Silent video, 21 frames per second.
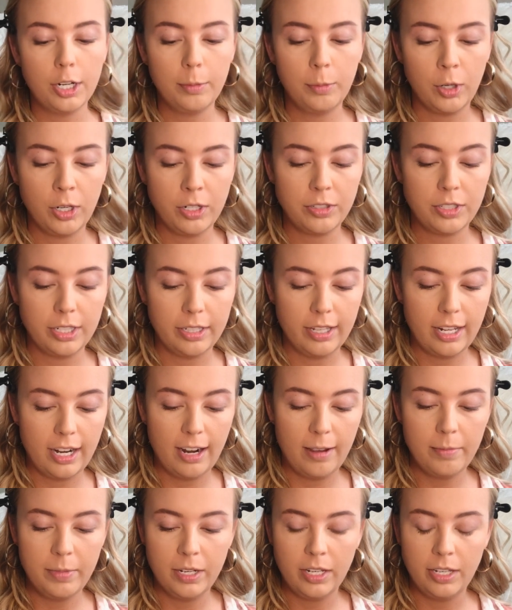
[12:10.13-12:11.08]
bronzer that
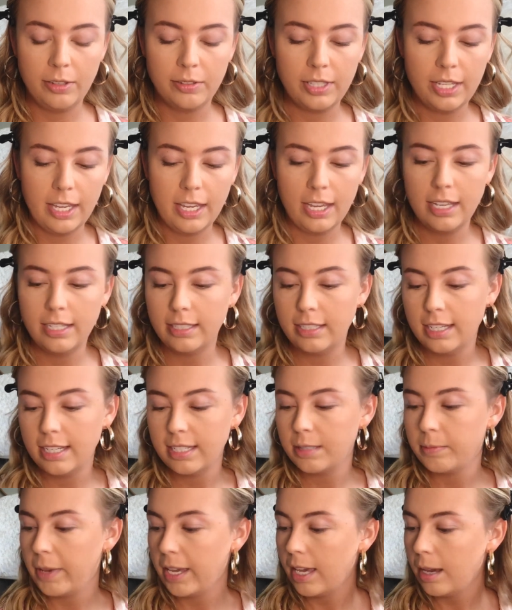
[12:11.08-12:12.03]
I've been using is
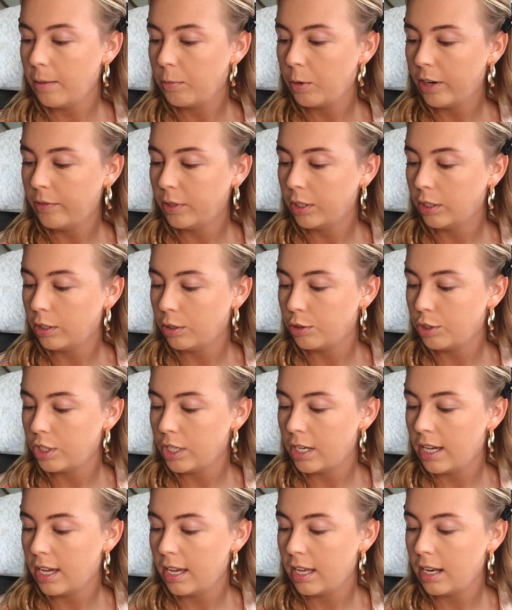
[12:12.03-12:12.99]
this Makeup
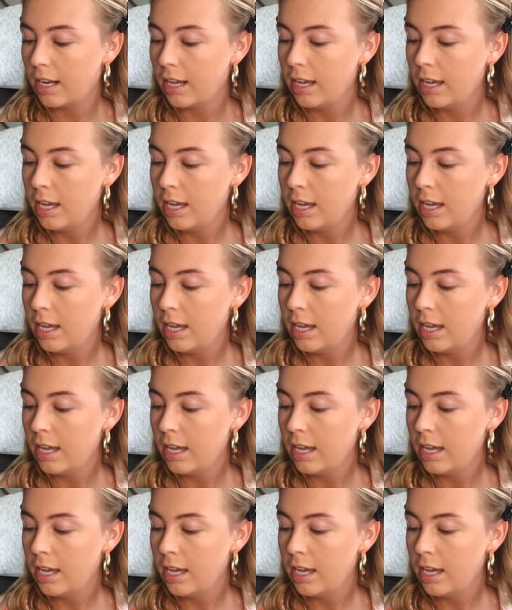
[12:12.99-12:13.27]
Revolution